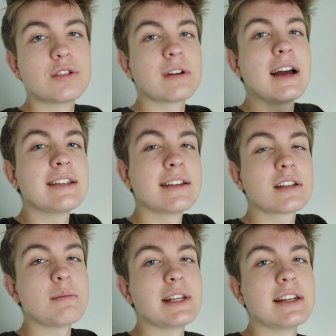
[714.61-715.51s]
So guys, that's
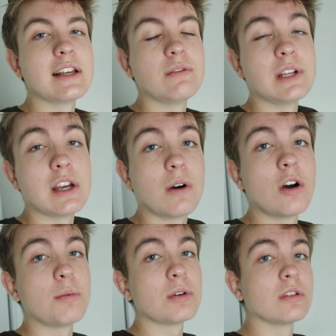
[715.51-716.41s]
going to be today's video. I
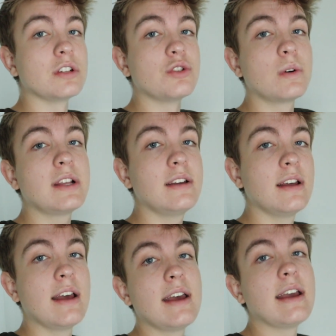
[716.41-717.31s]
hope you all enjoyed it,
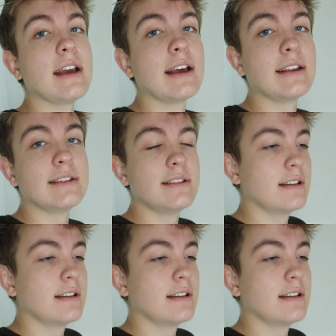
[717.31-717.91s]
and